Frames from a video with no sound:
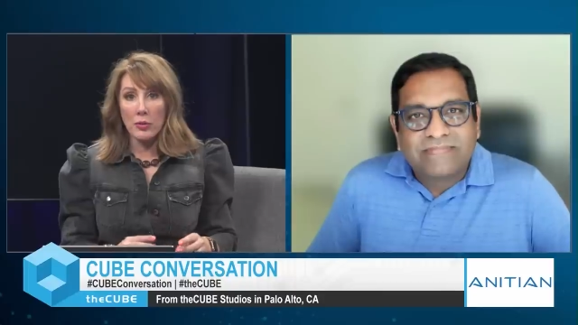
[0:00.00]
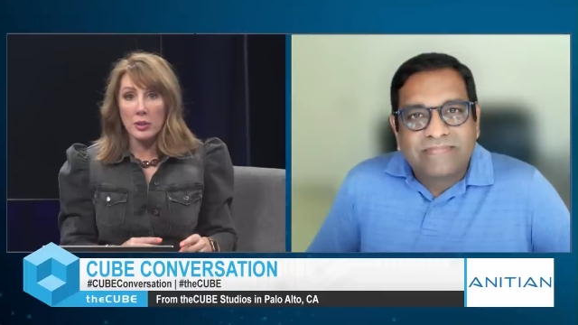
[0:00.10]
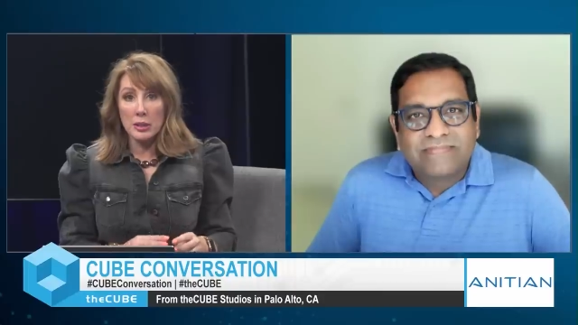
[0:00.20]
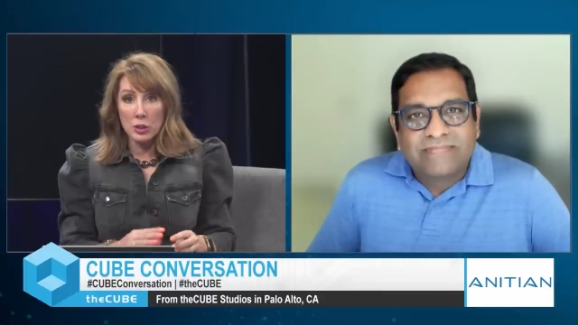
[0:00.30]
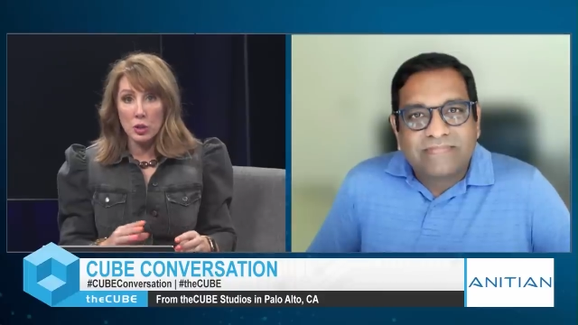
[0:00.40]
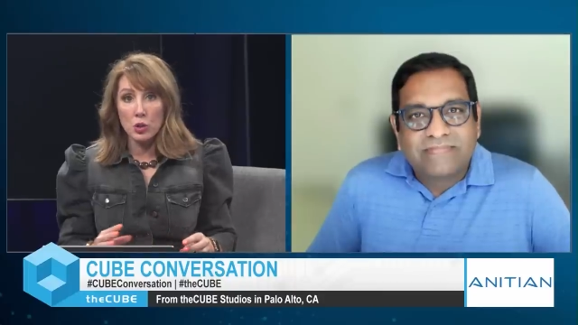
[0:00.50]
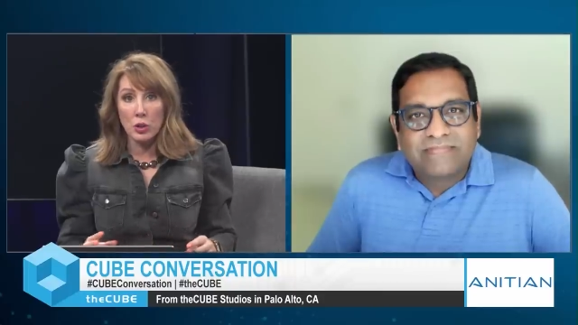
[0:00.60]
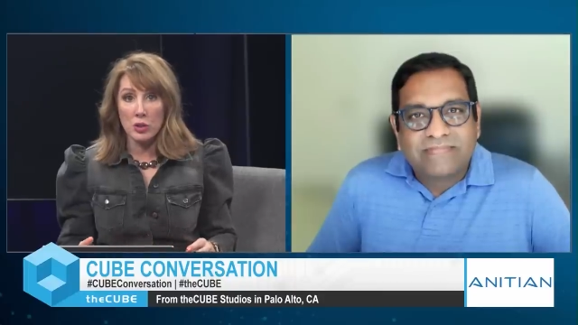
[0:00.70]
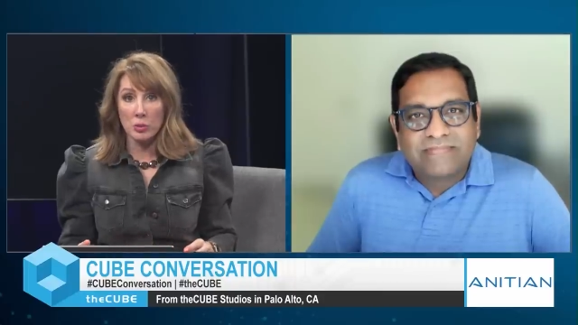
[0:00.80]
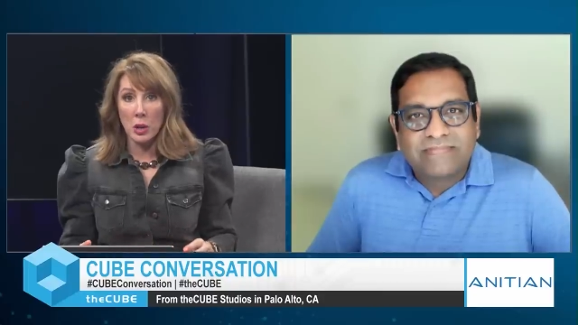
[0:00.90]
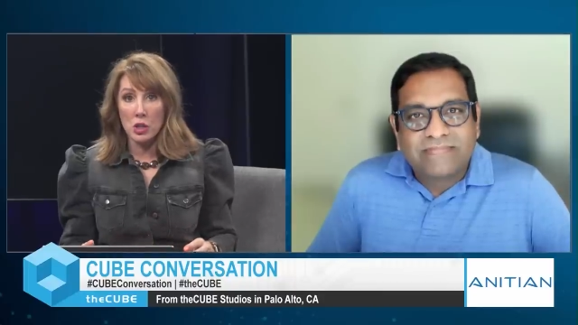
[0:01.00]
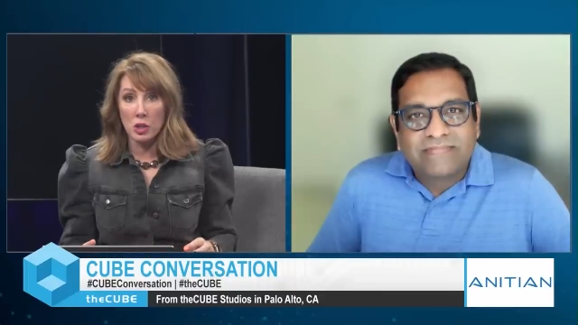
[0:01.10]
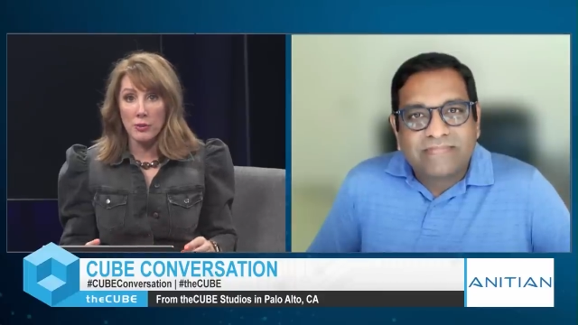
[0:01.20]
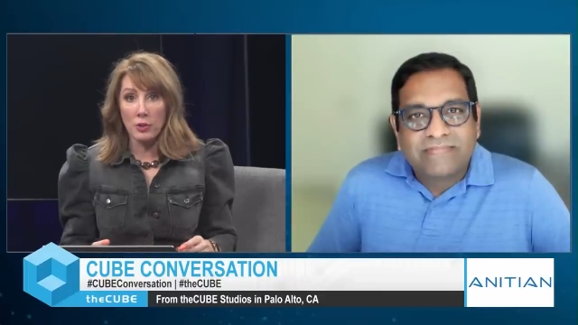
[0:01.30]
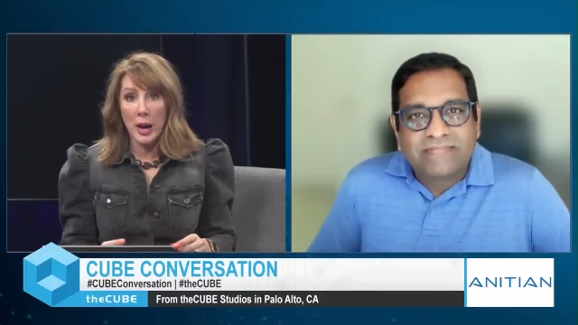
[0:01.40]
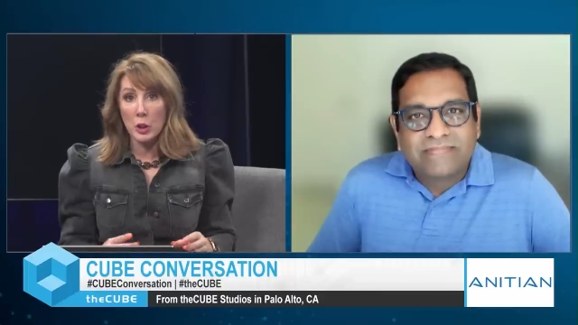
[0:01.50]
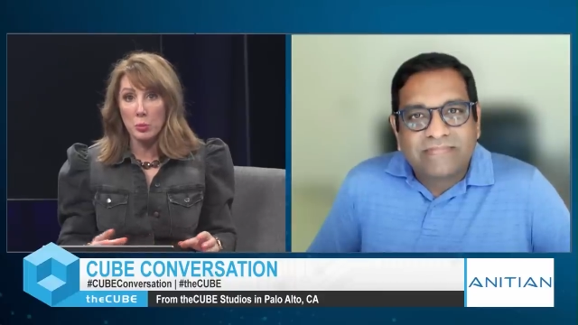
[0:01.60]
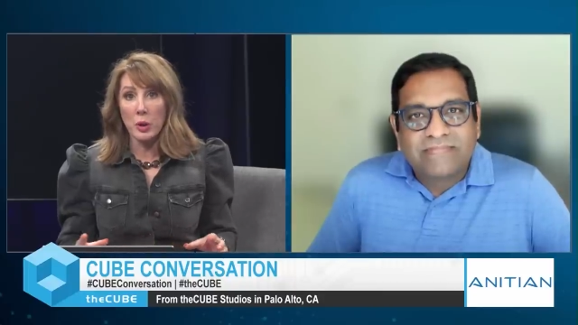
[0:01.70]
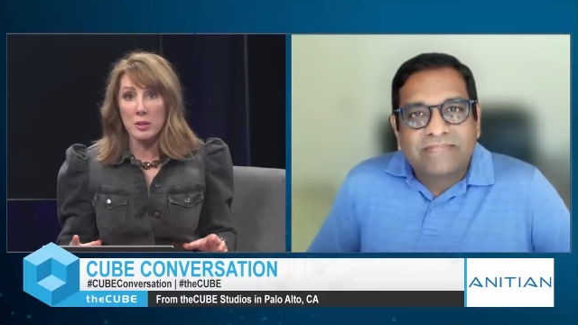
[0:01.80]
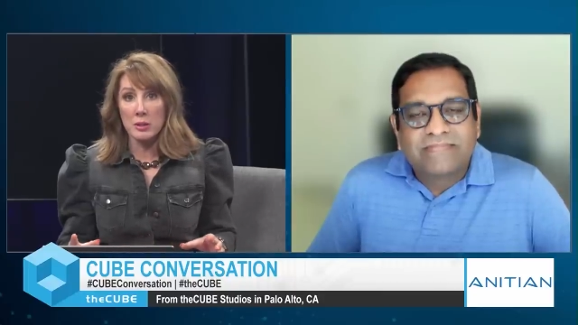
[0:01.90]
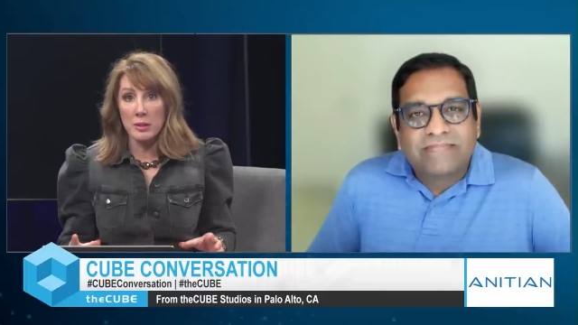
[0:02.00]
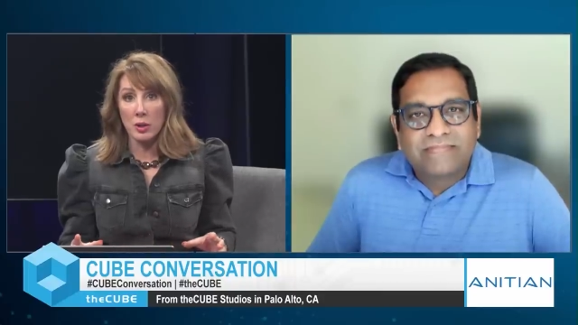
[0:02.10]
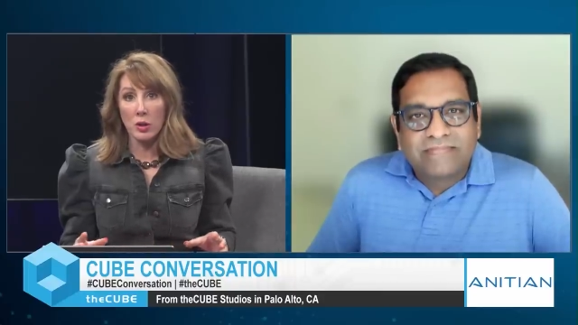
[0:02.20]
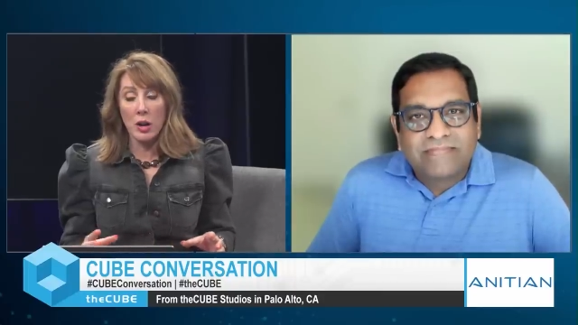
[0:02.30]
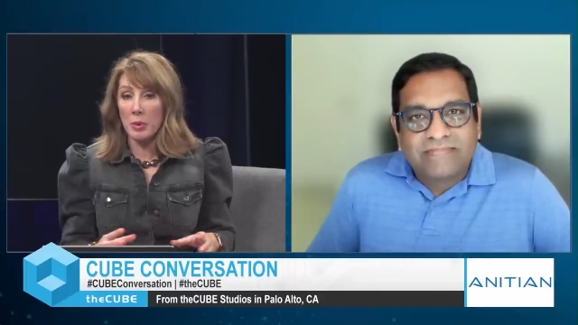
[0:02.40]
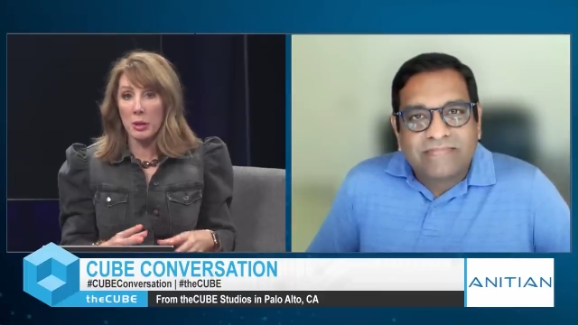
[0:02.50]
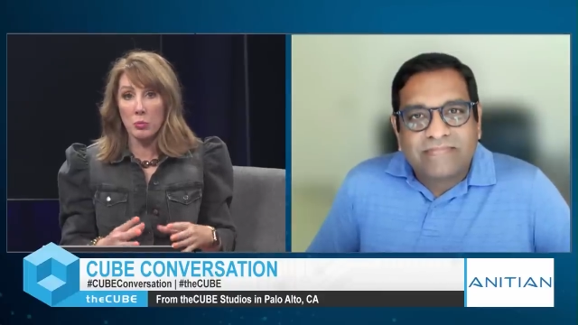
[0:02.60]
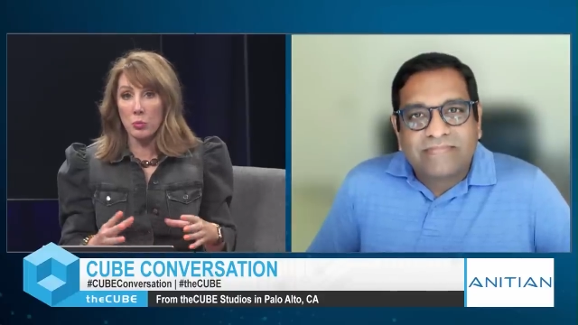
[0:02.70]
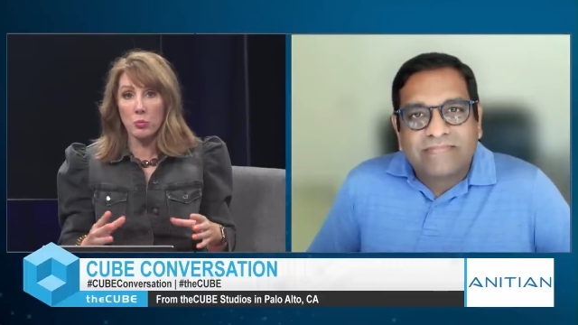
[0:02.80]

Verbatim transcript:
Speaker 1: the digital transformation for enterprises that are, I mean,